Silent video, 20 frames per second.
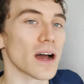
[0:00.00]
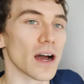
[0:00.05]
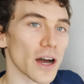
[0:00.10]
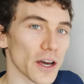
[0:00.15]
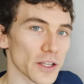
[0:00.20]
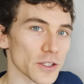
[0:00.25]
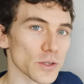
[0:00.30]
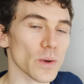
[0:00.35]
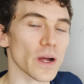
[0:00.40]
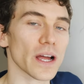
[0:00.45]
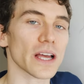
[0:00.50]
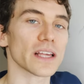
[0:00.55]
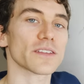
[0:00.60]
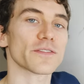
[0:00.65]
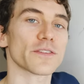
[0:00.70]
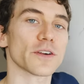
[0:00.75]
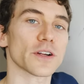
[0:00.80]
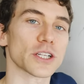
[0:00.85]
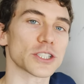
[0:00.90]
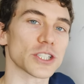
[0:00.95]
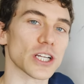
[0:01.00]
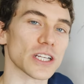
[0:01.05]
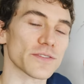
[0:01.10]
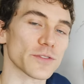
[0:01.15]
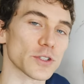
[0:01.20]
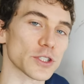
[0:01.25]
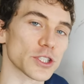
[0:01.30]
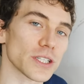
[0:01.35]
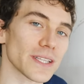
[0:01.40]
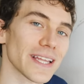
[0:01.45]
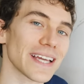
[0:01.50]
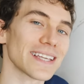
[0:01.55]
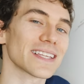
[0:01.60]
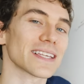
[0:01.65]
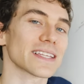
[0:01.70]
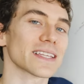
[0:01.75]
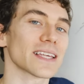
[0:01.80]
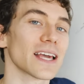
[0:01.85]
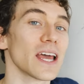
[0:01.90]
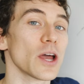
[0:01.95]
Otherwise, for conjunctival
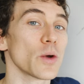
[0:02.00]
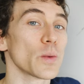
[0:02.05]
chalasis,